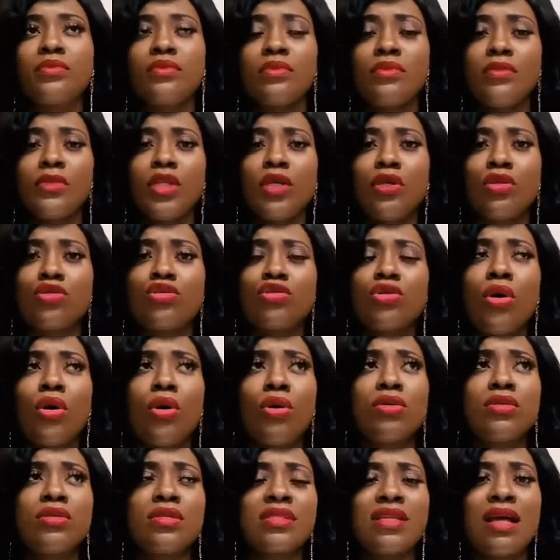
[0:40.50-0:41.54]
So
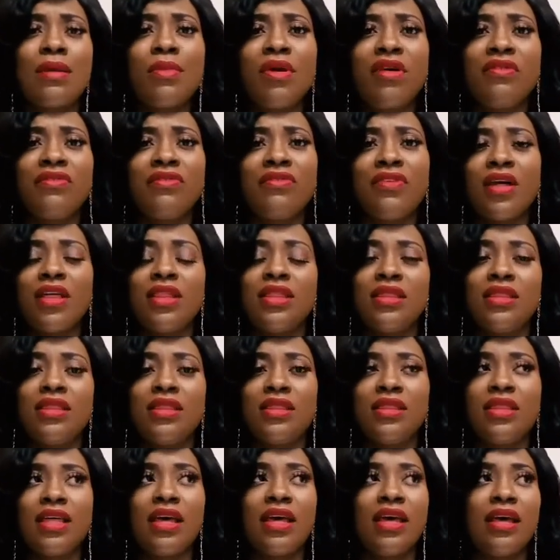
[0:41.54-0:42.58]
some of
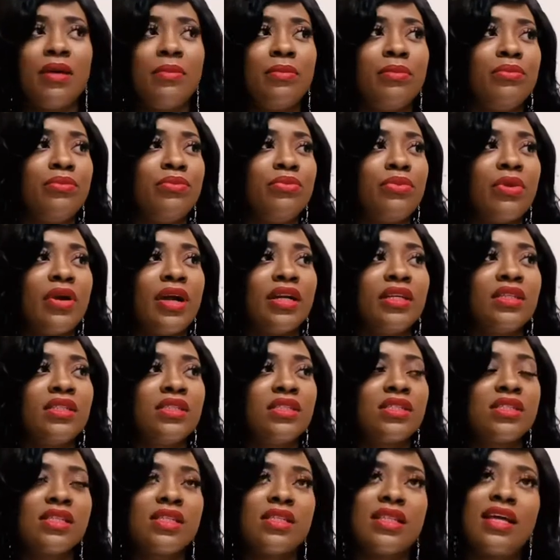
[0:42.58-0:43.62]
the brands
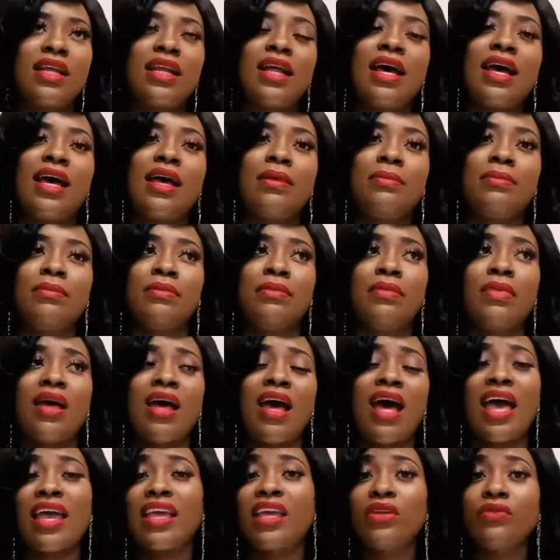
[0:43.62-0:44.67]
that I can
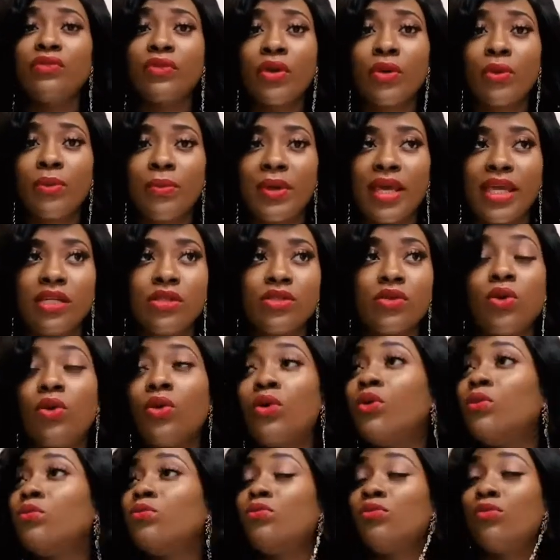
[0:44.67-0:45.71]
recommend or
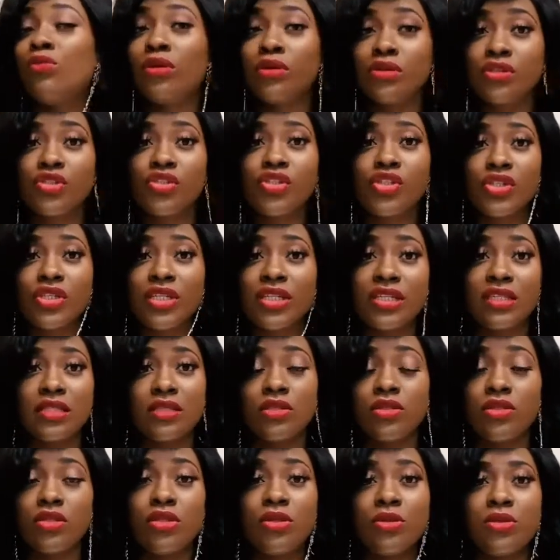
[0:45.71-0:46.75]
most students
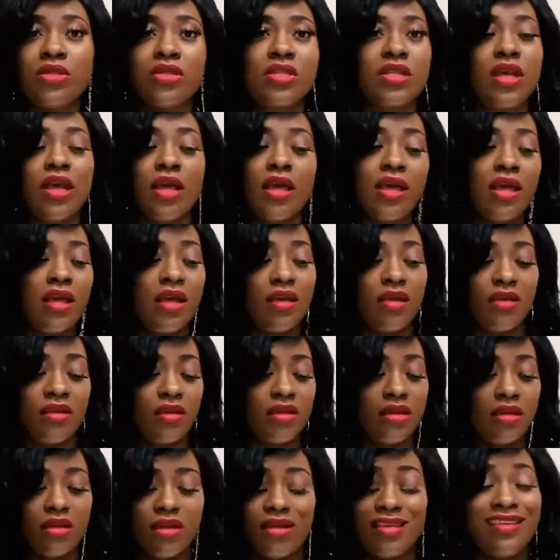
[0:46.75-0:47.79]
use
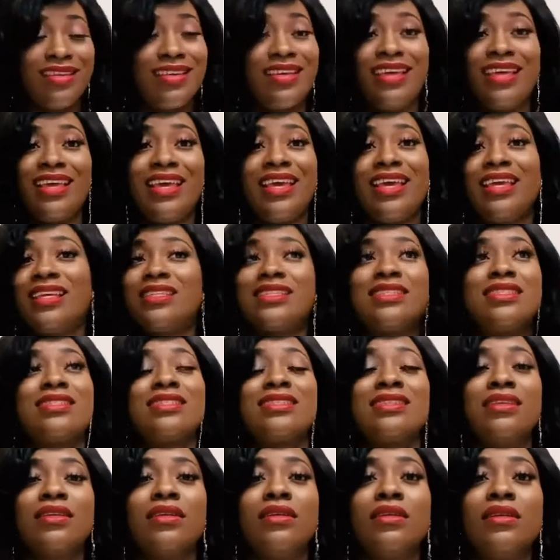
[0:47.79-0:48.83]
is
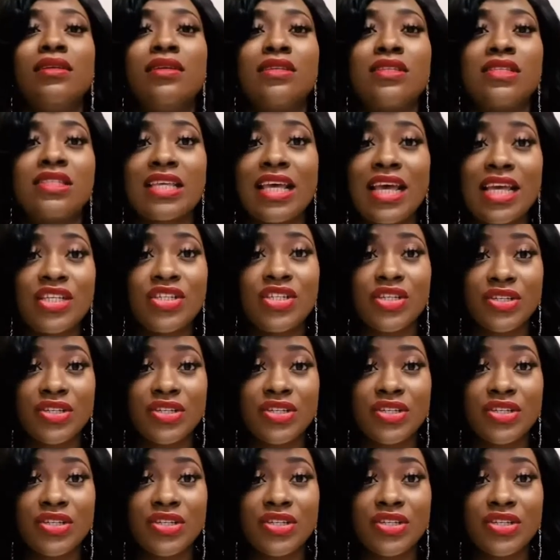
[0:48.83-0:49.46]
the Skechers,